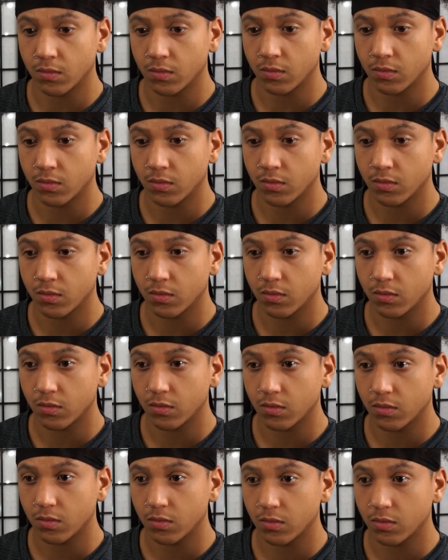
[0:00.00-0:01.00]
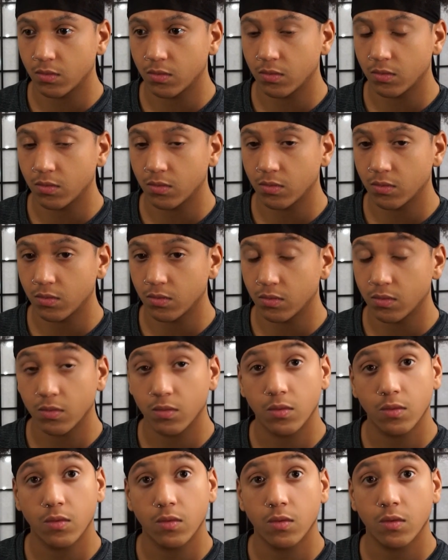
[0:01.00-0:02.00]
Fort Slava fell and the Mid-East
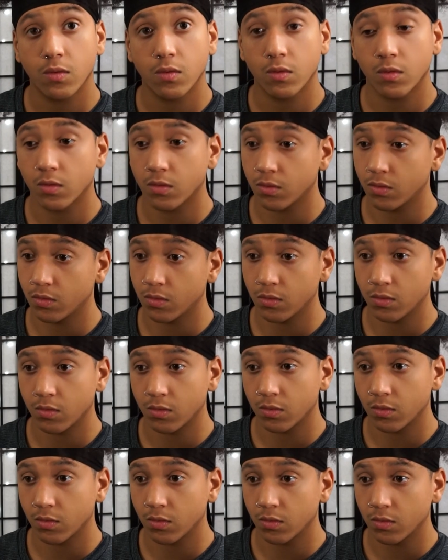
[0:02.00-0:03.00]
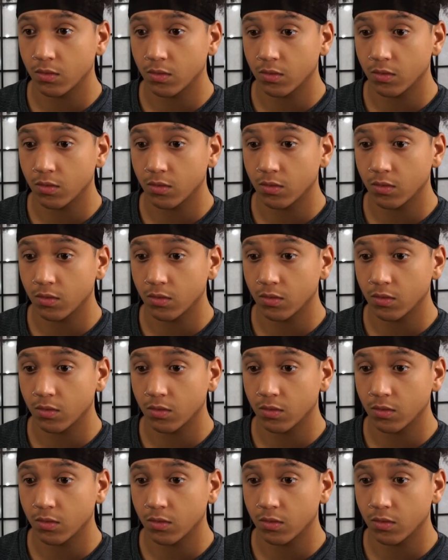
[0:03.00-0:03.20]
fleet was sunk. Ah!